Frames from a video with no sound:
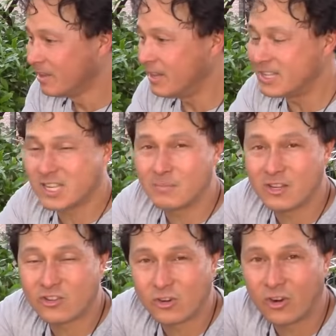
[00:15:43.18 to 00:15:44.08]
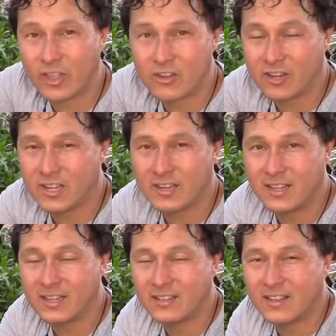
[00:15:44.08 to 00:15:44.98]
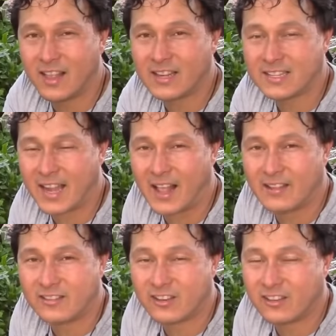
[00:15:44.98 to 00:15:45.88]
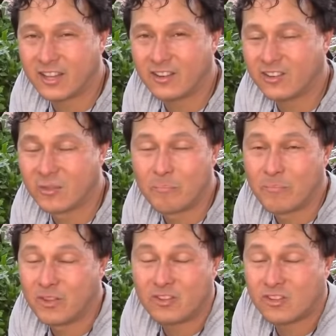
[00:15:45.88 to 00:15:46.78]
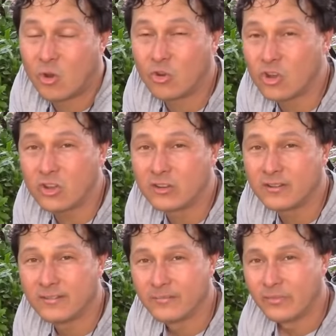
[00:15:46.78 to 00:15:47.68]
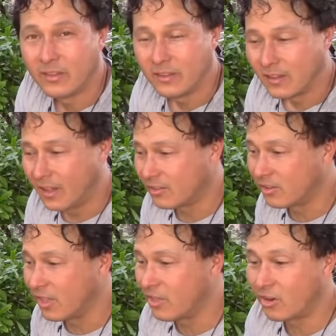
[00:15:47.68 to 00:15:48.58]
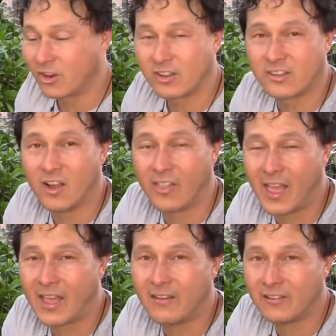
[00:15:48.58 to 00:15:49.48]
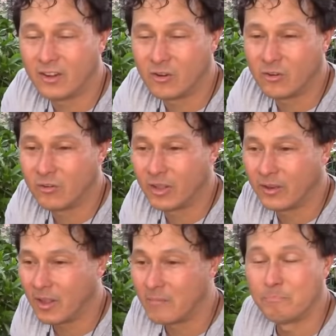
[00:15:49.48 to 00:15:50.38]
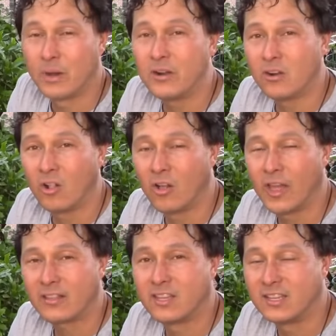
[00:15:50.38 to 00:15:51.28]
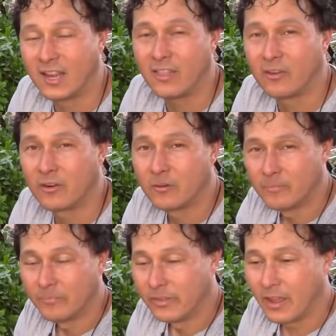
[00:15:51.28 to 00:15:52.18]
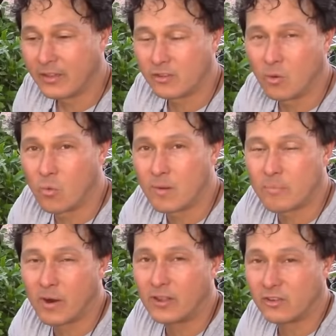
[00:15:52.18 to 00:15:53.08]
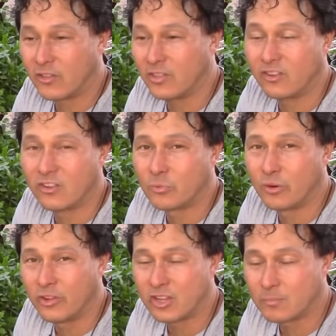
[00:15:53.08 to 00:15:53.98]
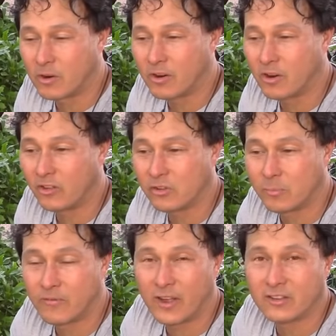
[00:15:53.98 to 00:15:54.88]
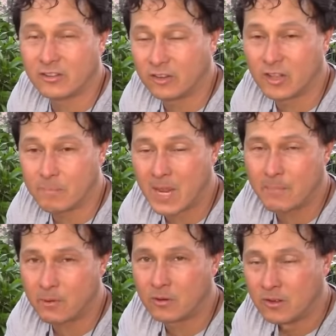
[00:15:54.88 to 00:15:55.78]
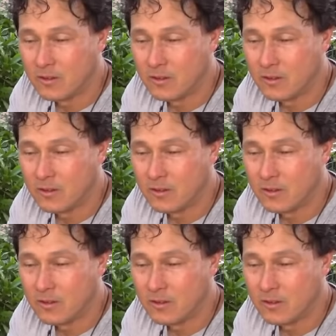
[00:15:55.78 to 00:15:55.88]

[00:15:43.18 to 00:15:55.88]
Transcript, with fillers: it's gonna be sorrel that you could eat easily like salads, it's gonna taste so good. And so then they're gonna sell that, you know, and bundle all that together as a one price. So I think this is really smart, and also provides literally people